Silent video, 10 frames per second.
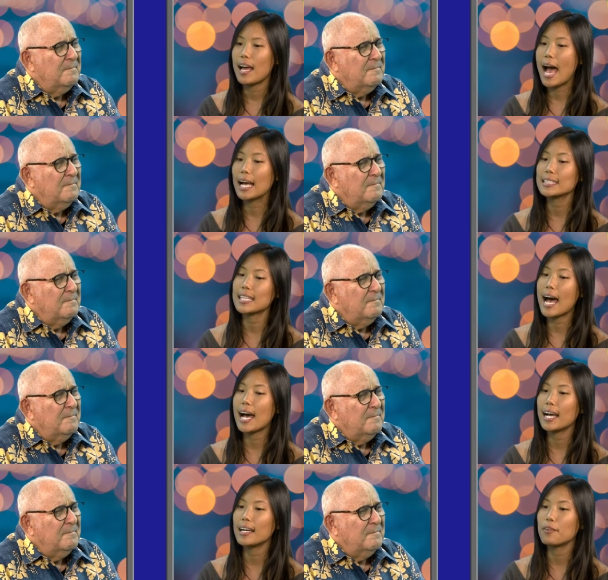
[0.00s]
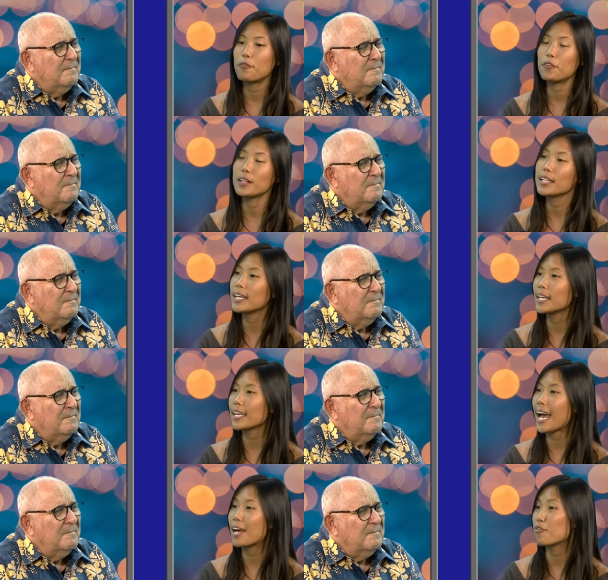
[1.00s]
Speaker 1: as that
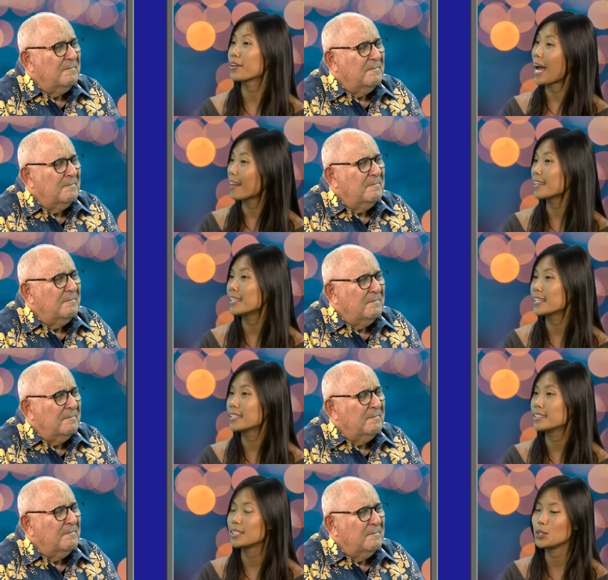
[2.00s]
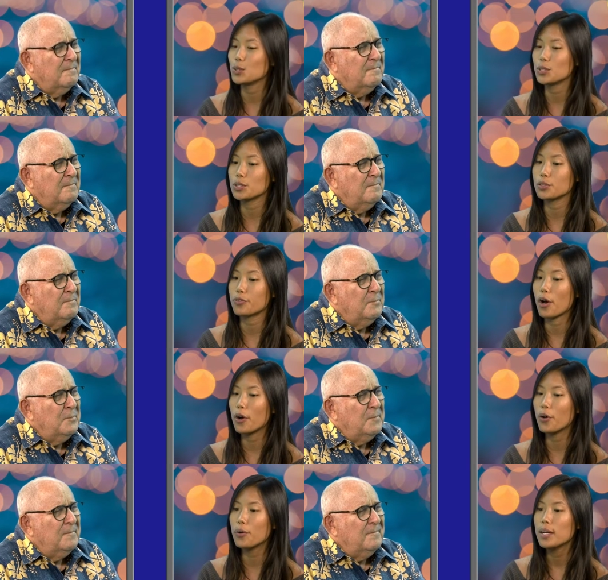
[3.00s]
feeling and reality continues to
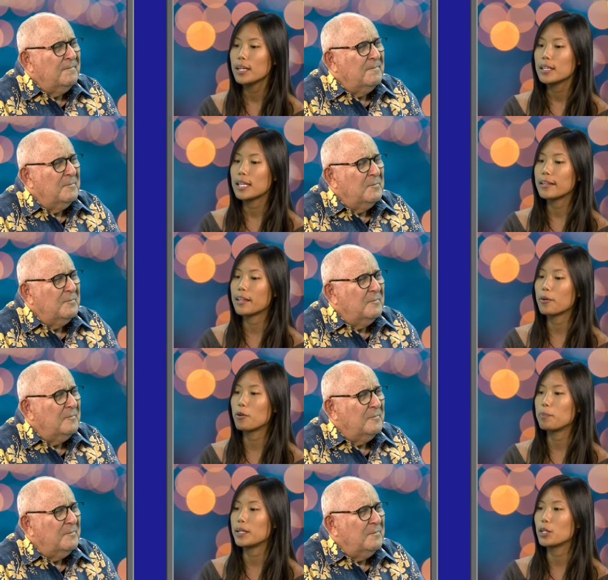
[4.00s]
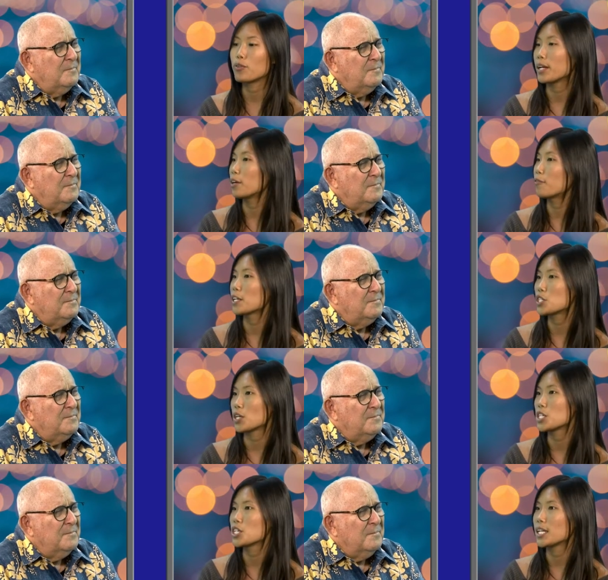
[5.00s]
grow, that there will be greater
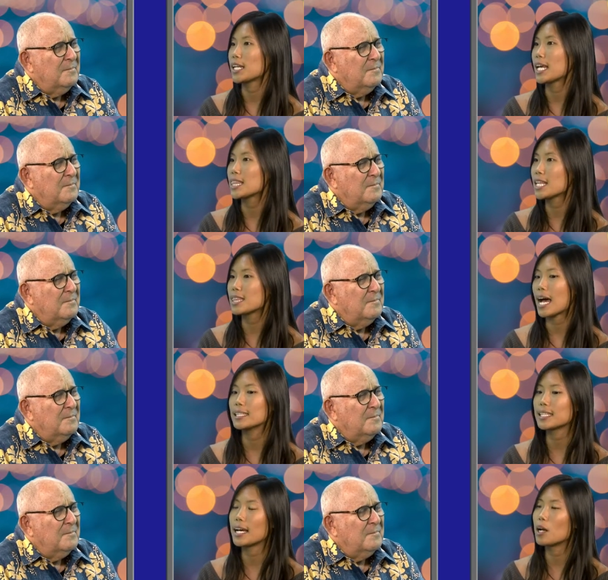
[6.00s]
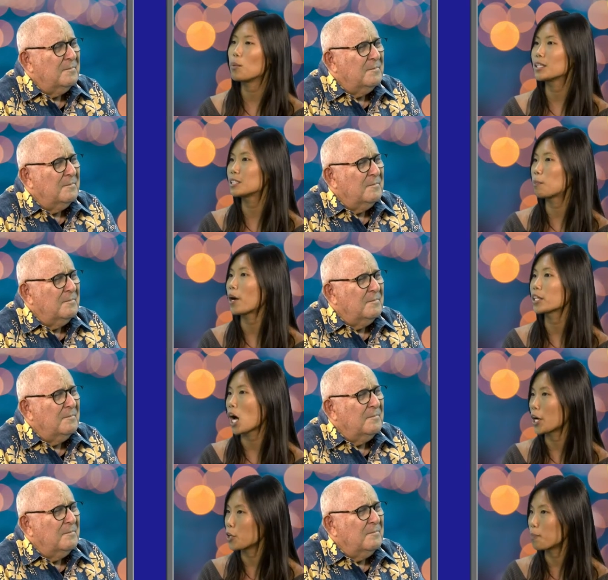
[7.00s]
frustration. And I think that's kind of what sparked
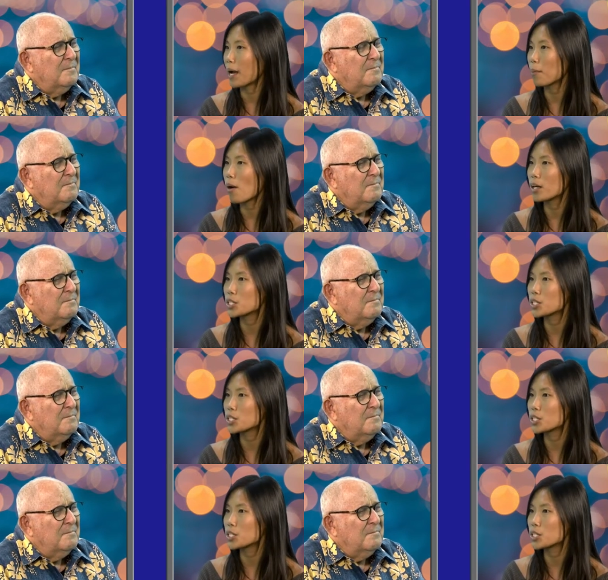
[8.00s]
Occupy Wall